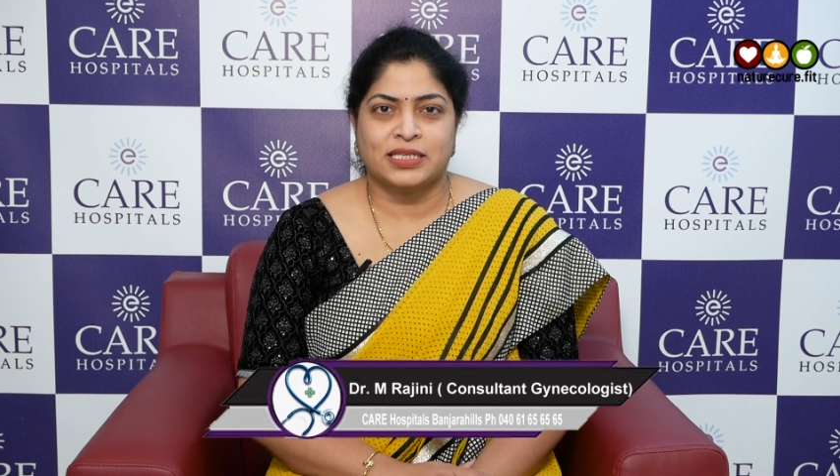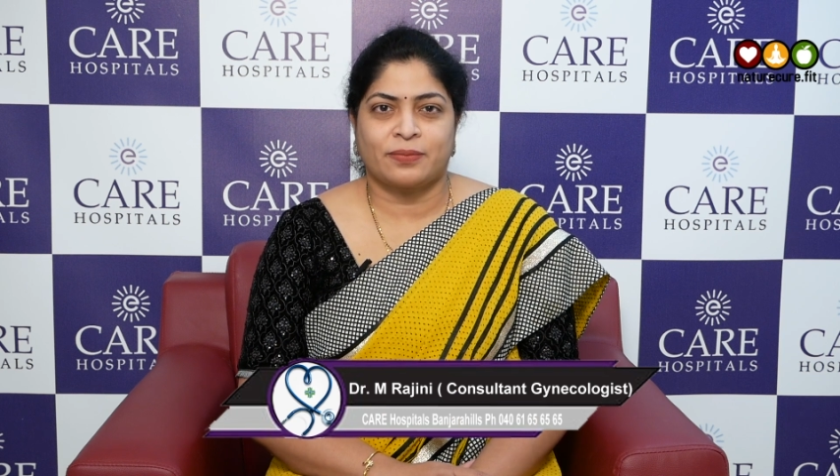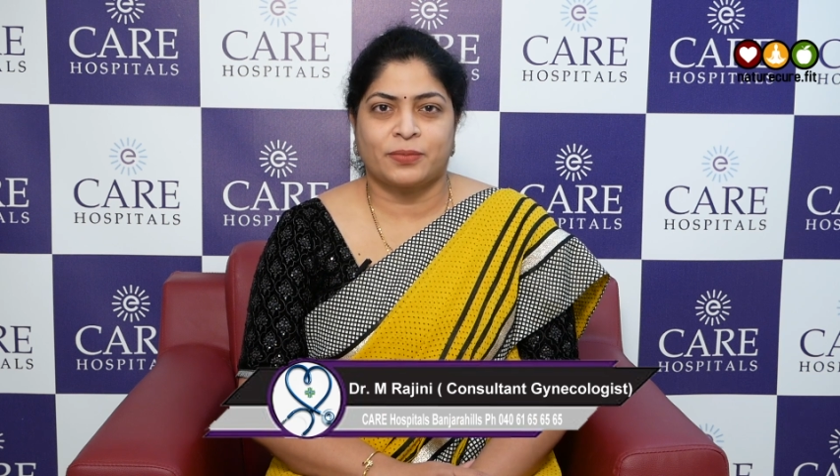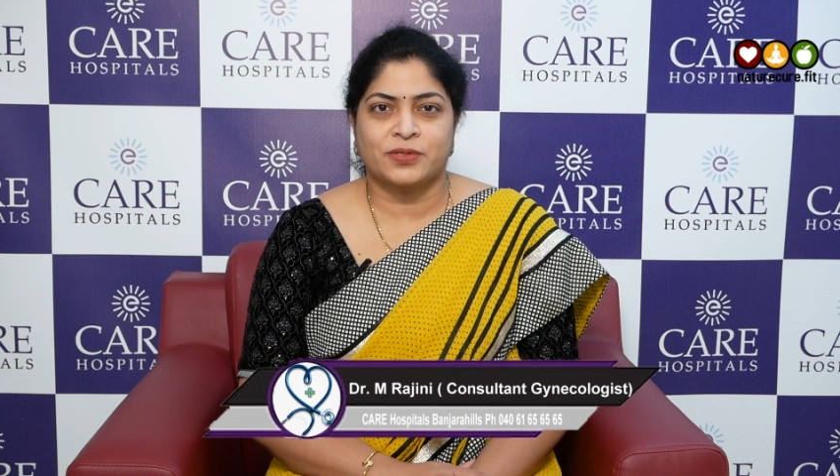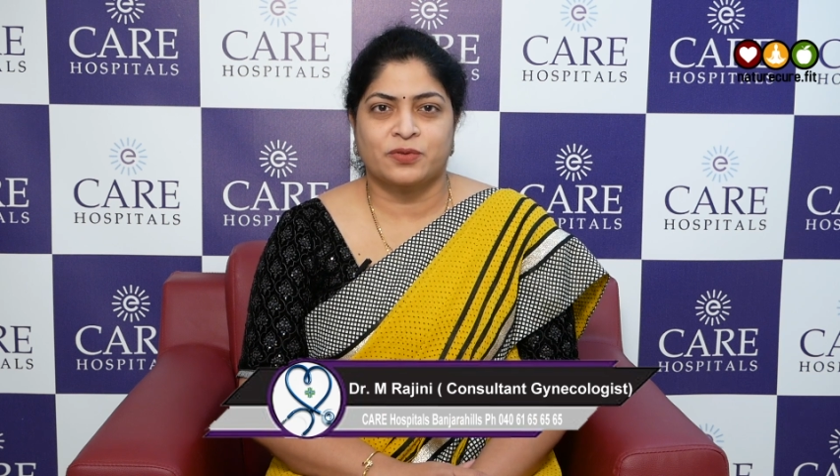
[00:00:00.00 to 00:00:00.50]

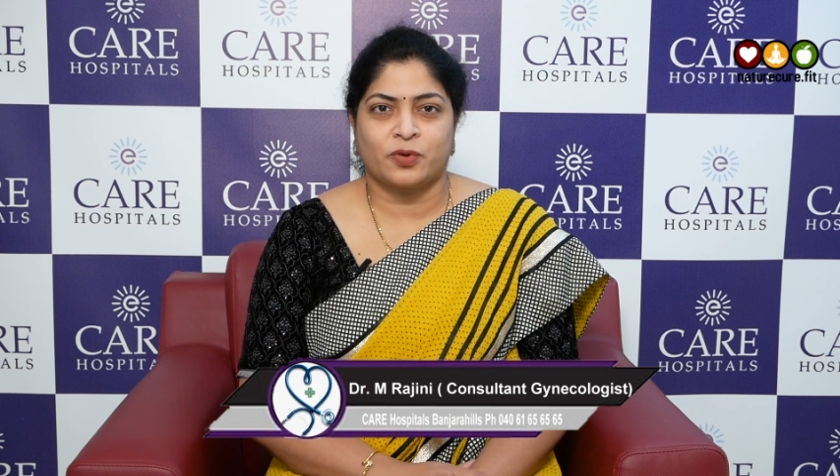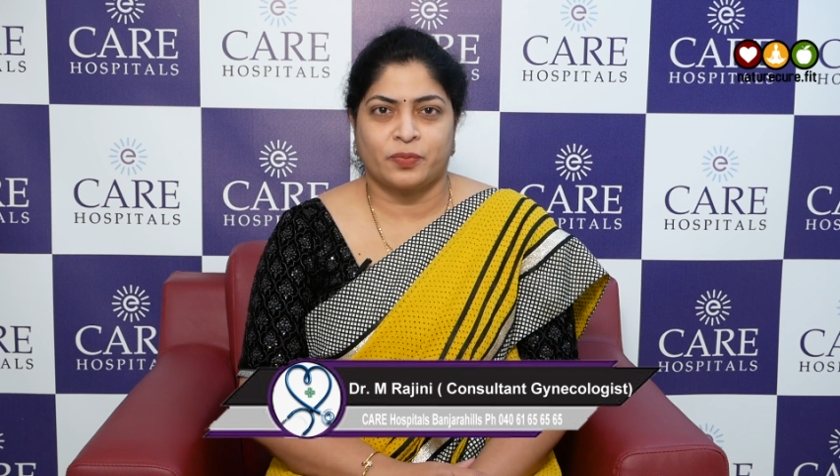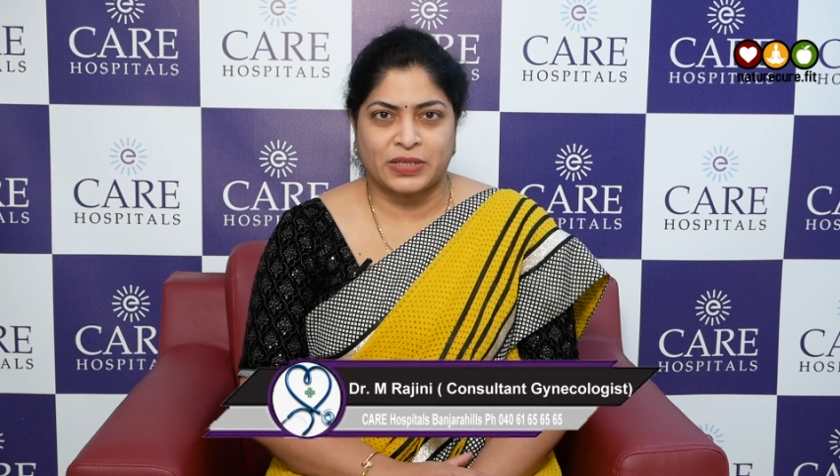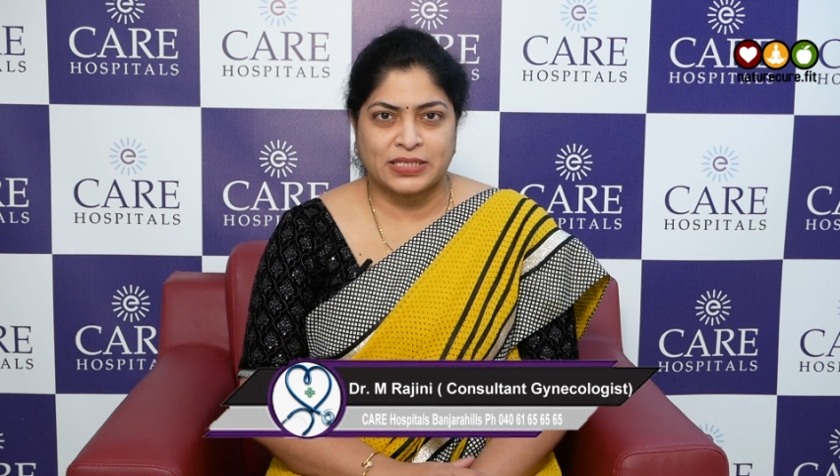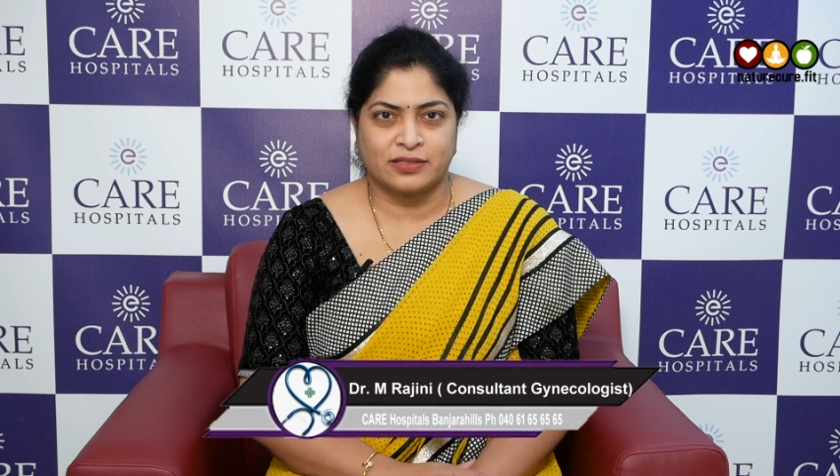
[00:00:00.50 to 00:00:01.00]

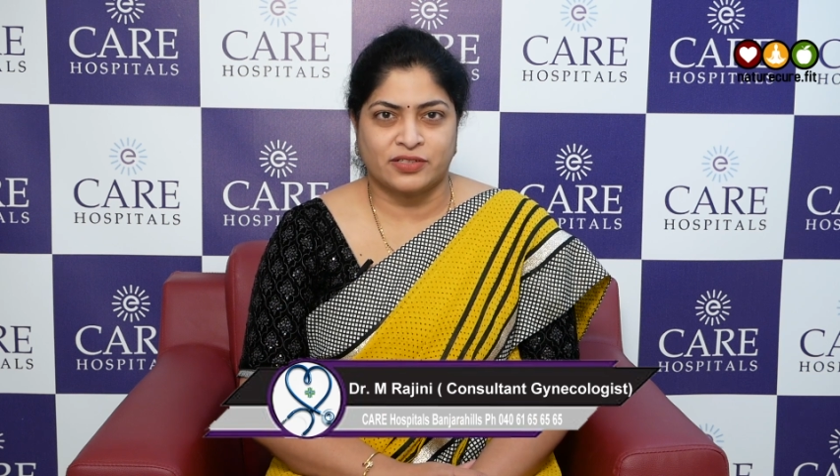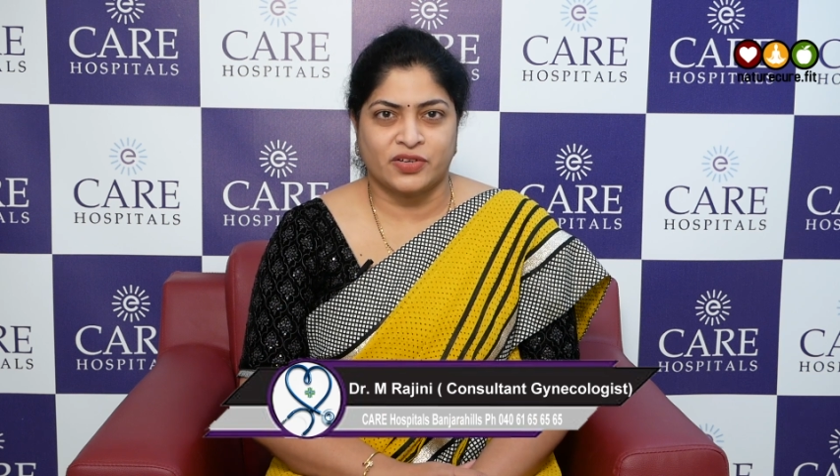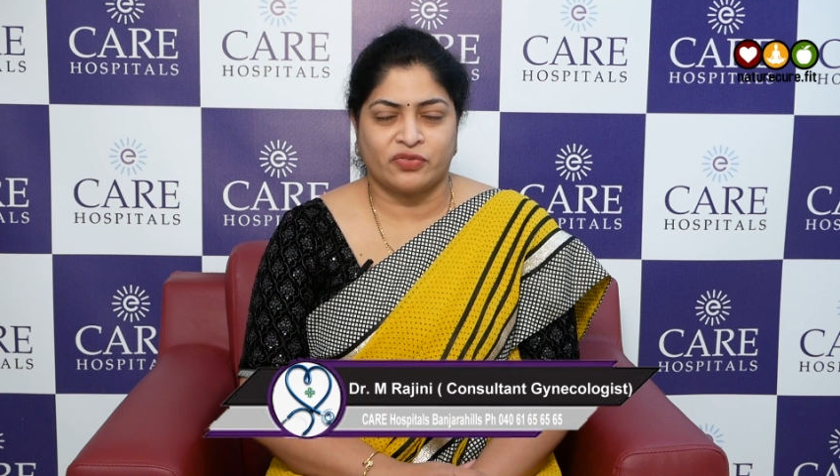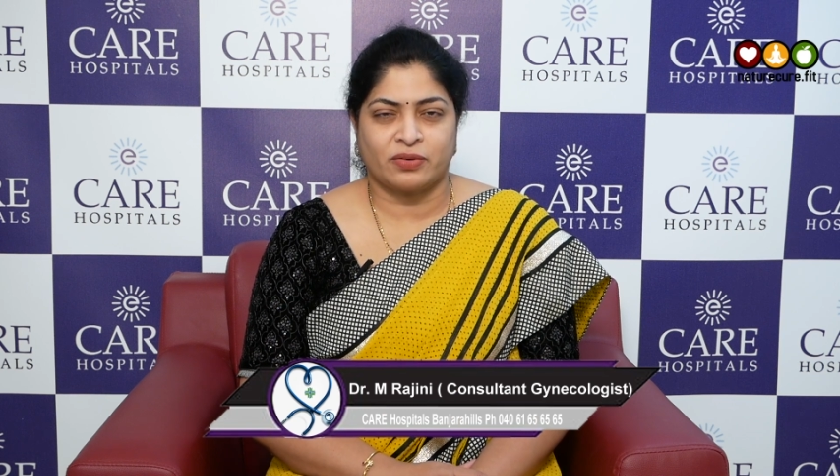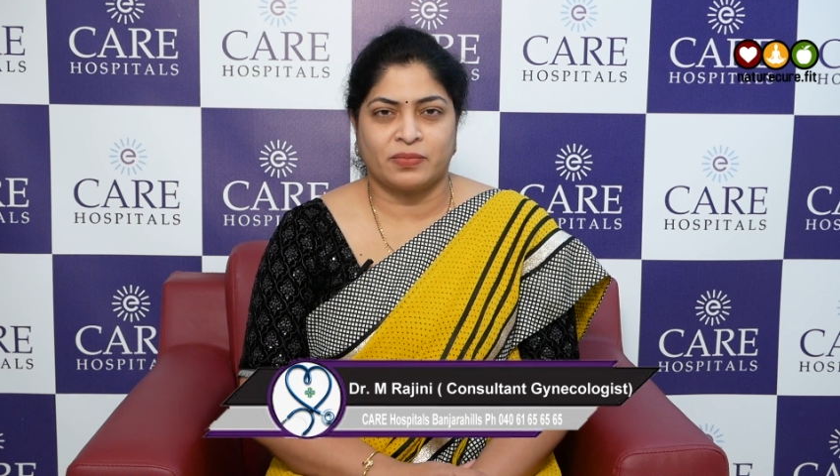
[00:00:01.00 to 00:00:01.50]
laparoscopic
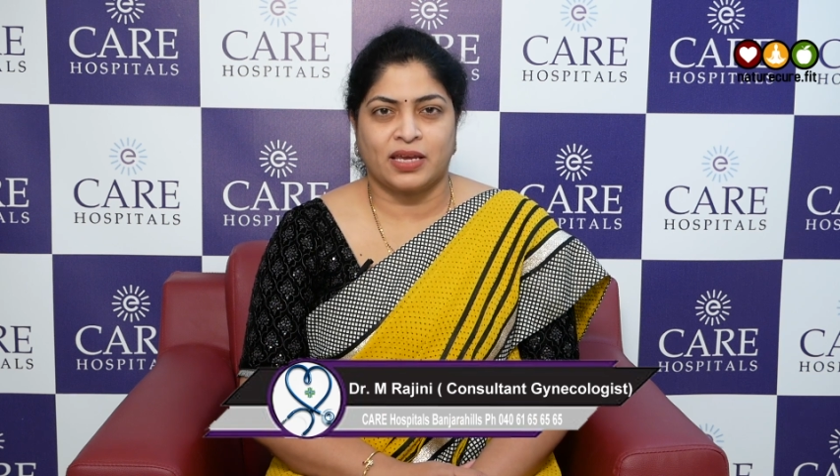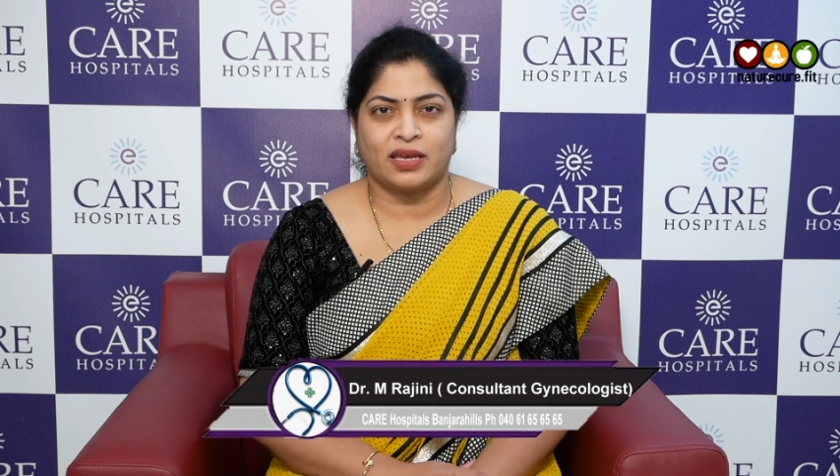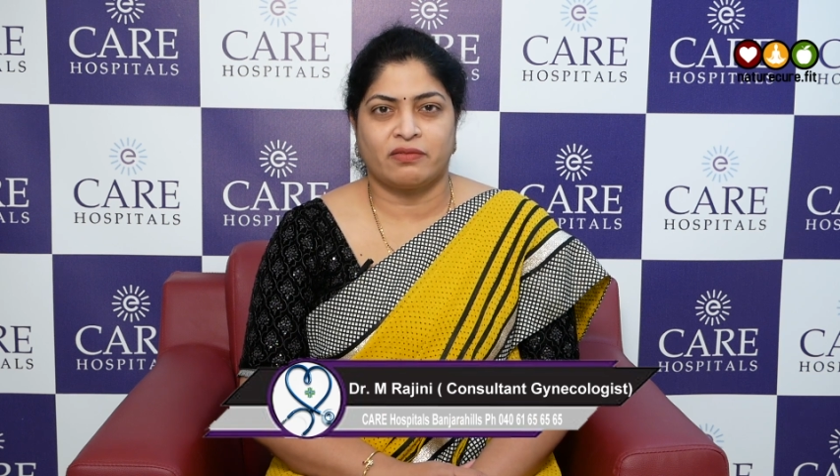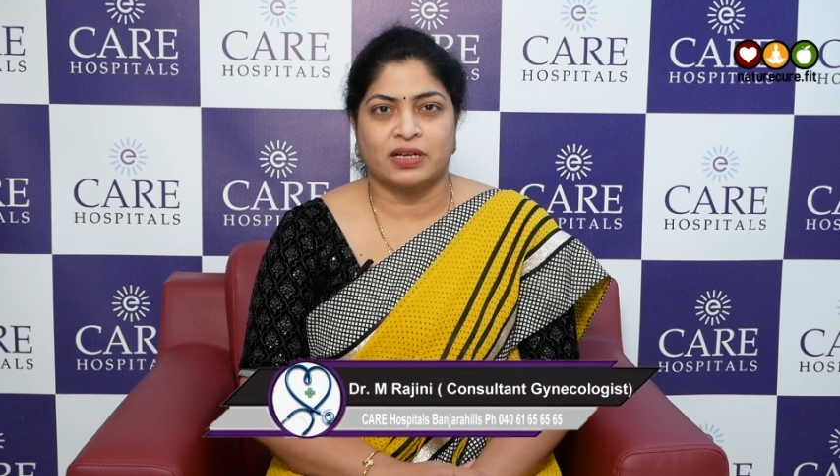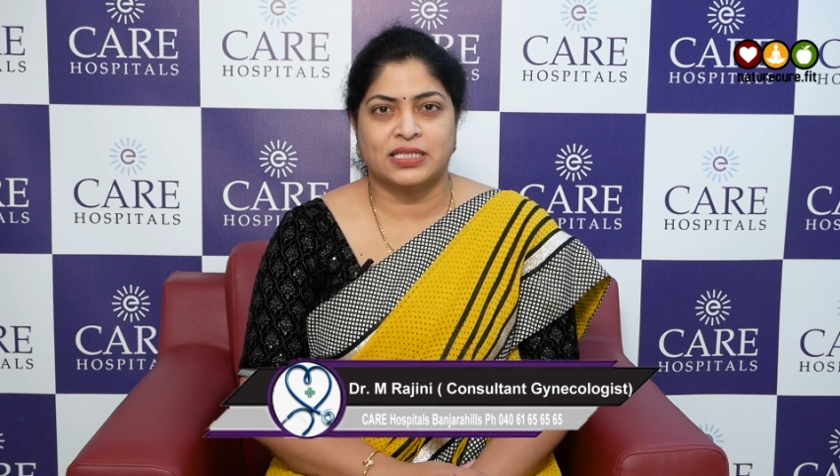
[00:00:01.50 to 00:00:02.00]
surgeon from
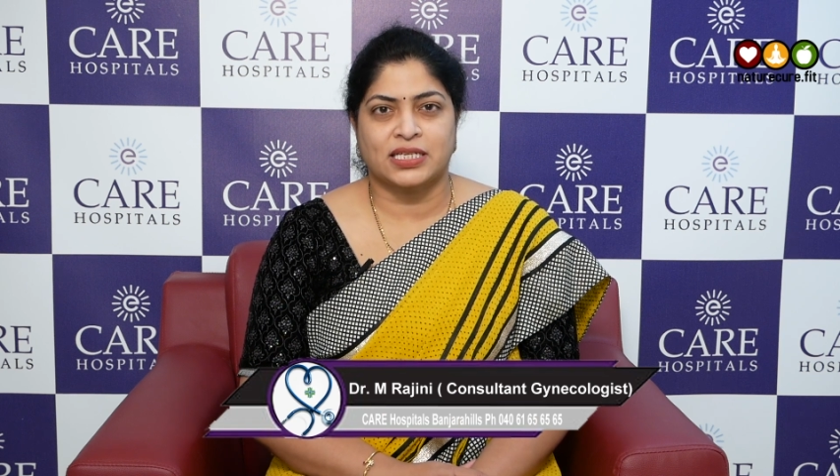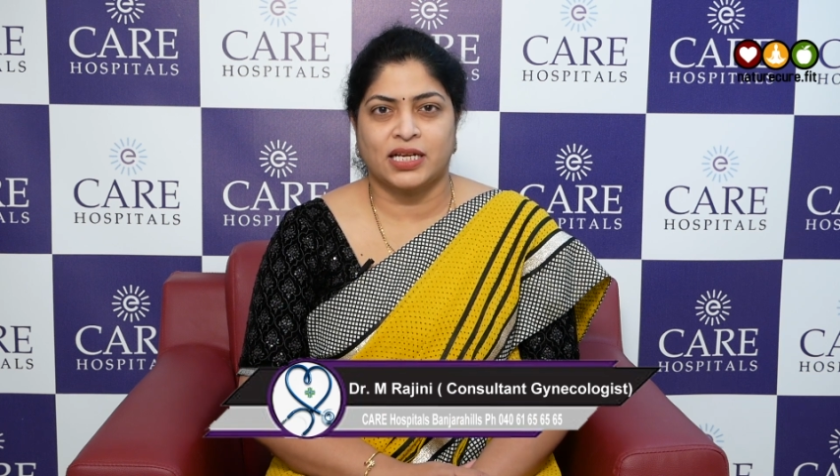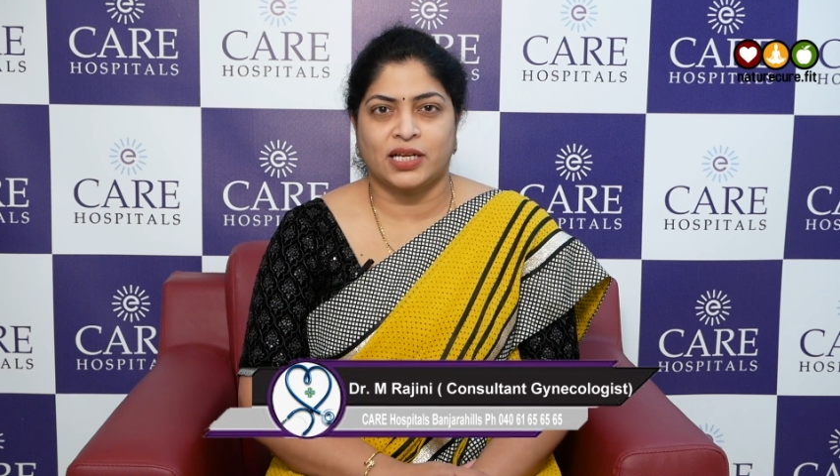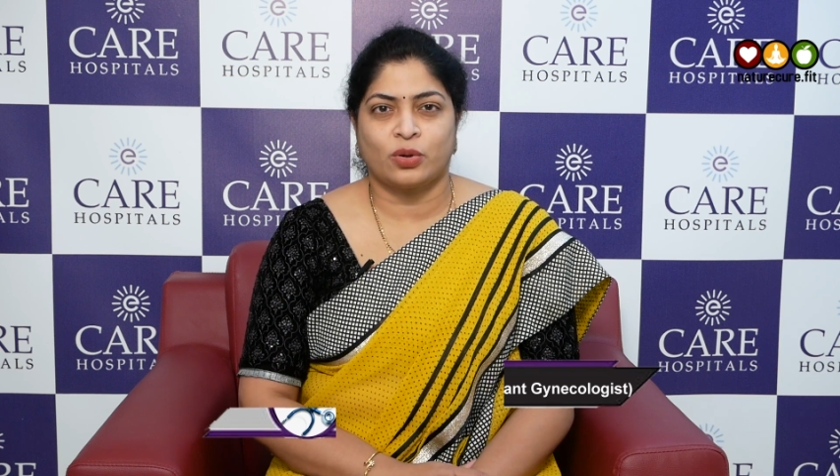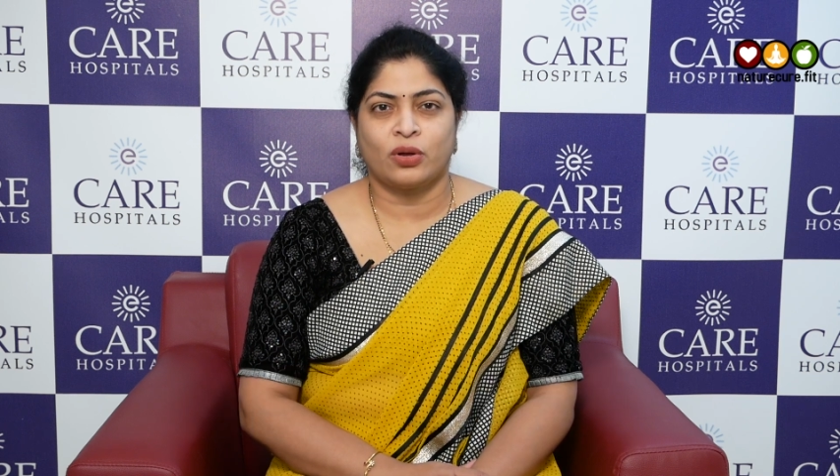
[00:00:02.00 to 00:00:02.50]
Care
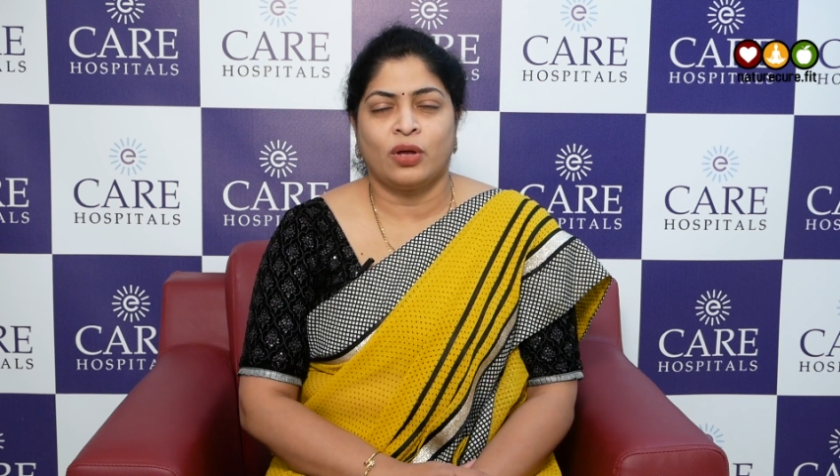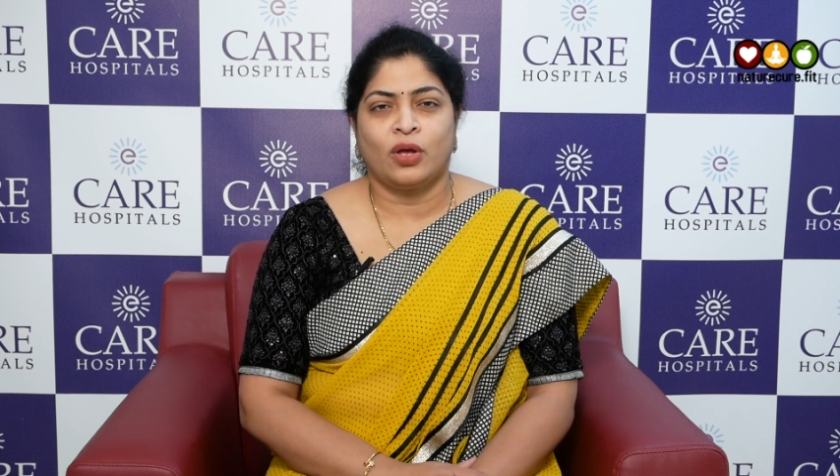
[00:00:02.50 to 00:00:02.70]
Vatsalya